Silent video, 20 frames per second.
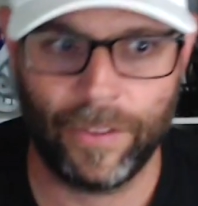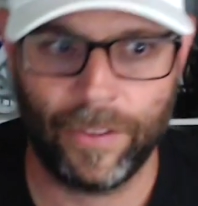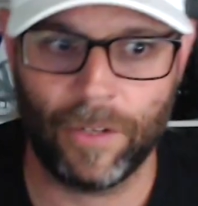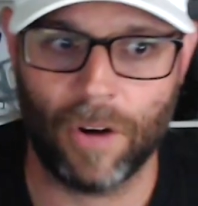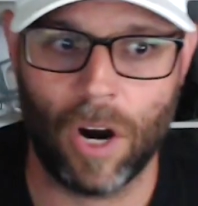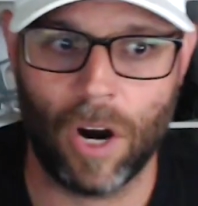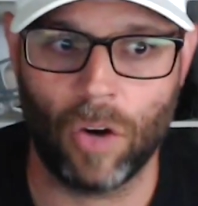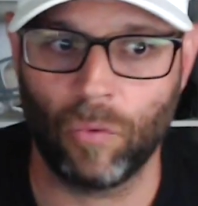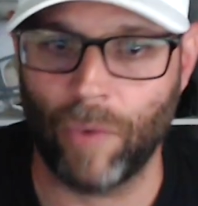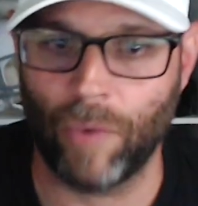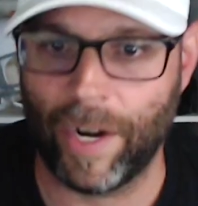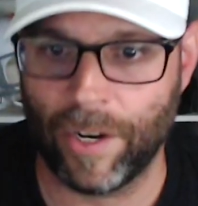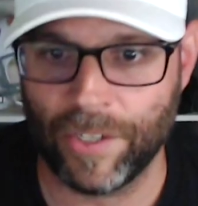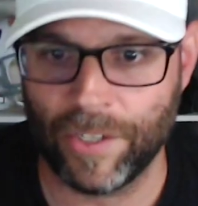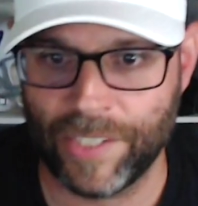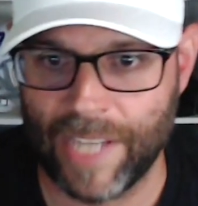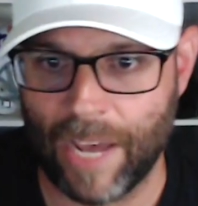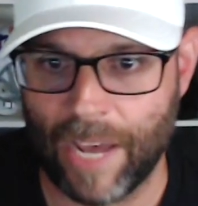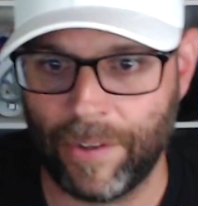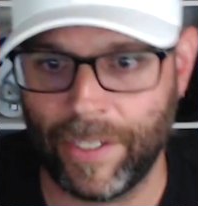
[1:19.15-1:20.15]
There are
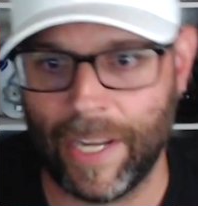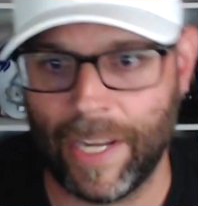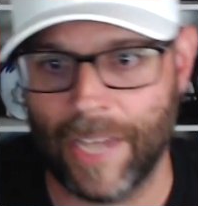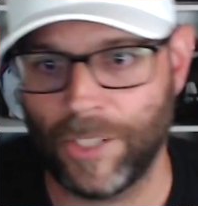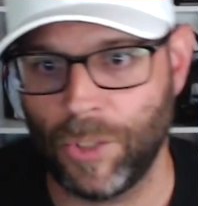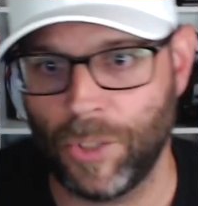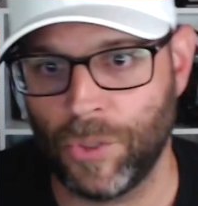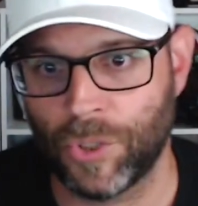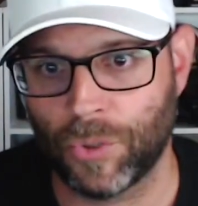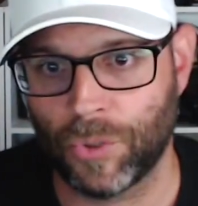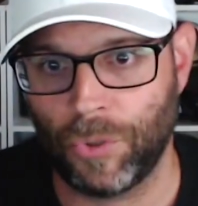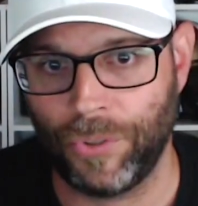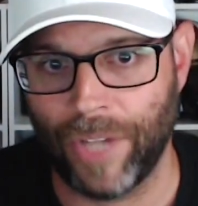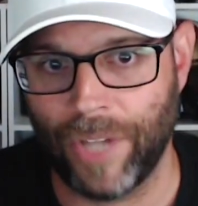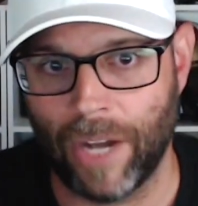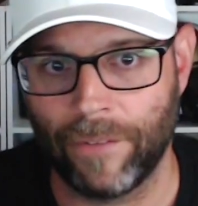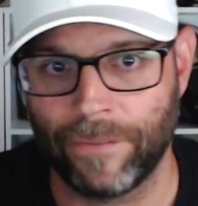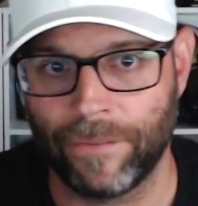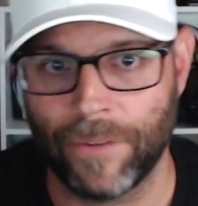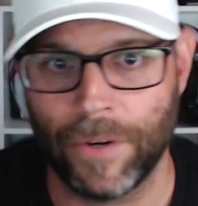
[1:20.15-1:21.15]
rares down here as you scroll
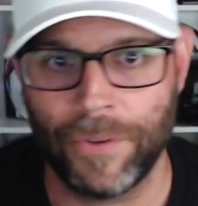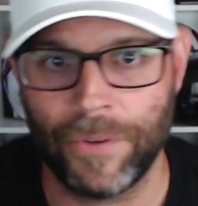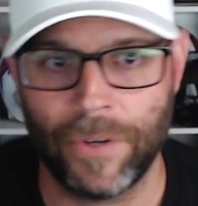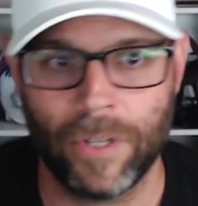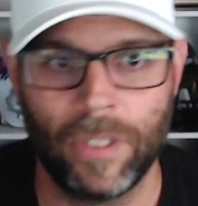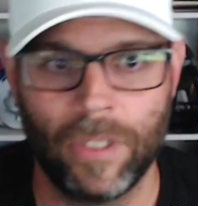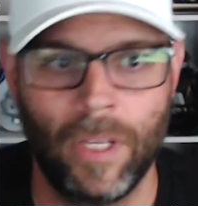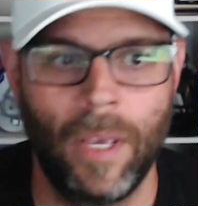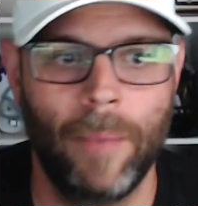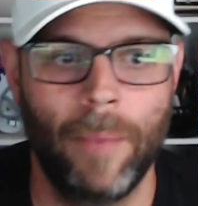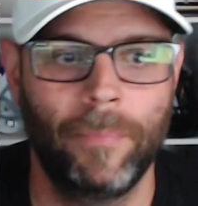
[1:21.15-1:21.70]
down further.